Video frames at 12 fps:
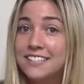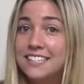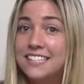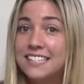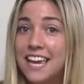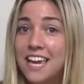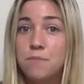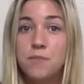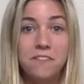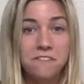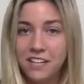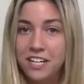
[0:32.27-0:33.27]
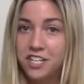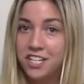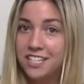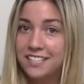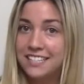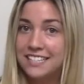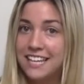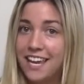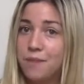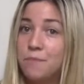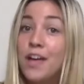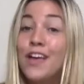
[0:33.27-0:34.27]
the same, the finish is the
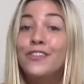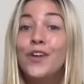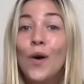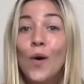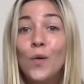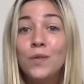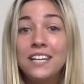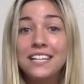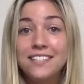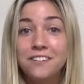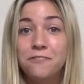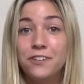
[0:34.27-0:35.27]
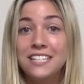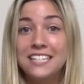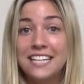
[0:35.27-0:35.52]
same. The only difference